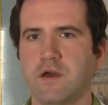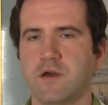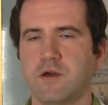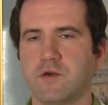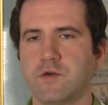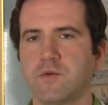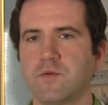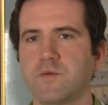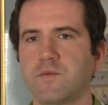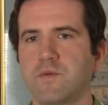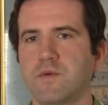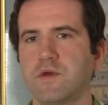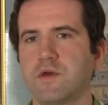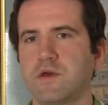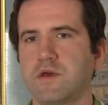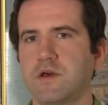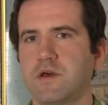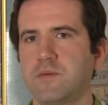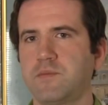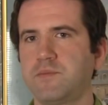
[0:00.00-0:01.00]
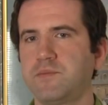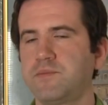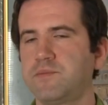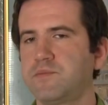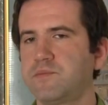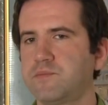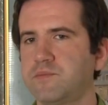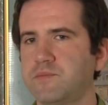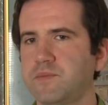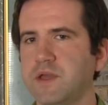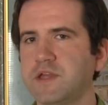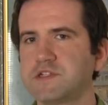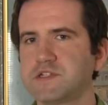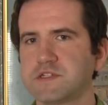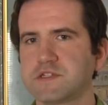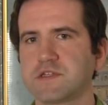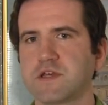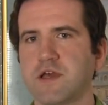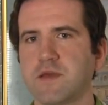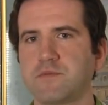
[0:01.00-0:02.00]
A
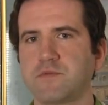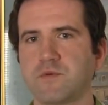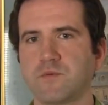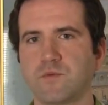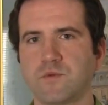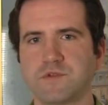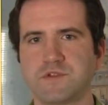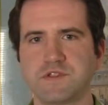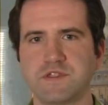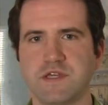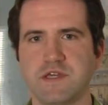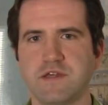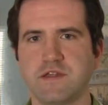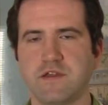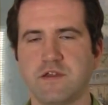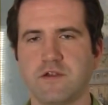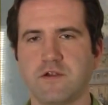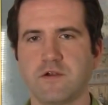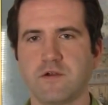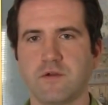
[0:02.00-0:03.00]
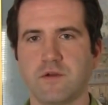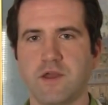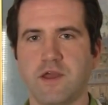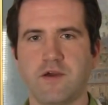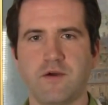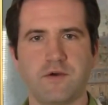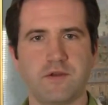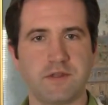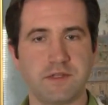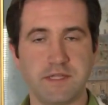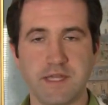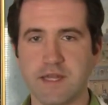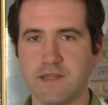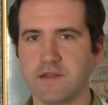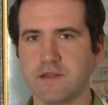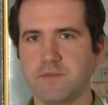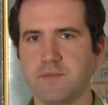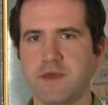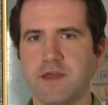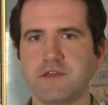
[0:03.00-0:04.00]
patient type that we'll see in here on a
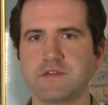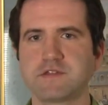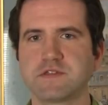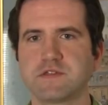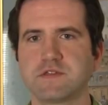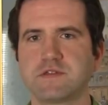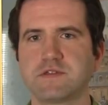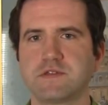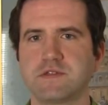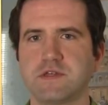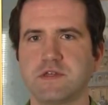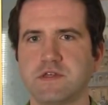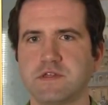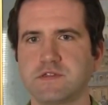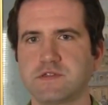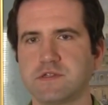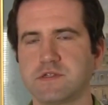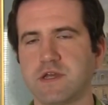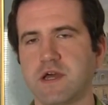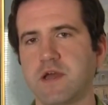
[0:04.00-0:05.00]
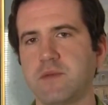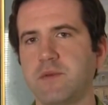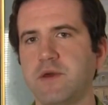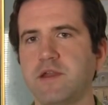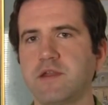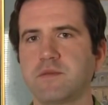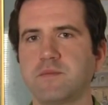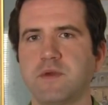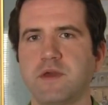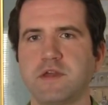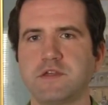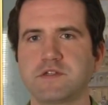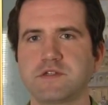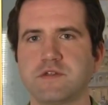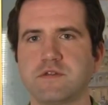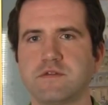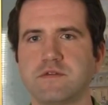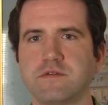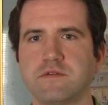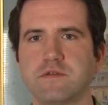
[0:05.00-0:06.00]
daily basis is the diabetic
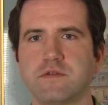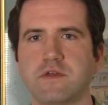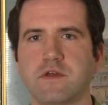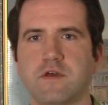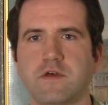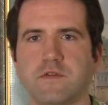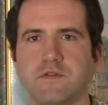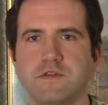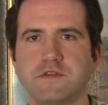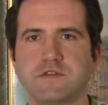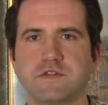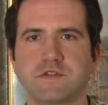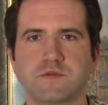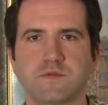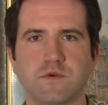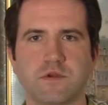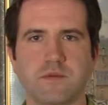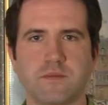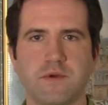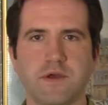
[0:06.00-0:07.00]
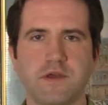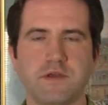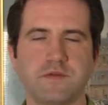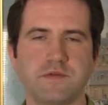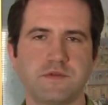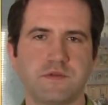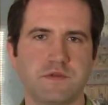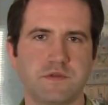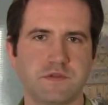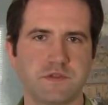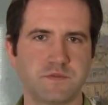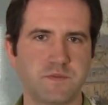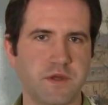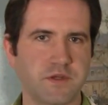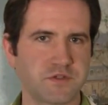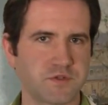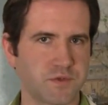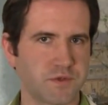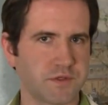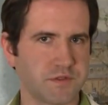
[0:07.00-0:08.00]
patient. This is one of my
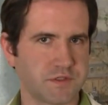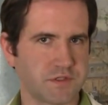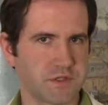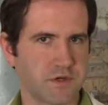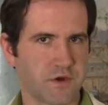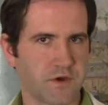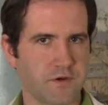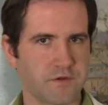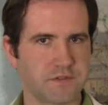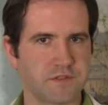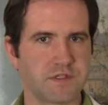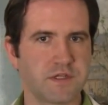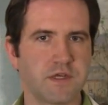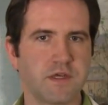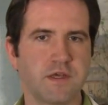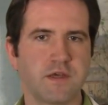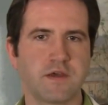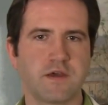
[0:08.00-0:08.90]
special concerns,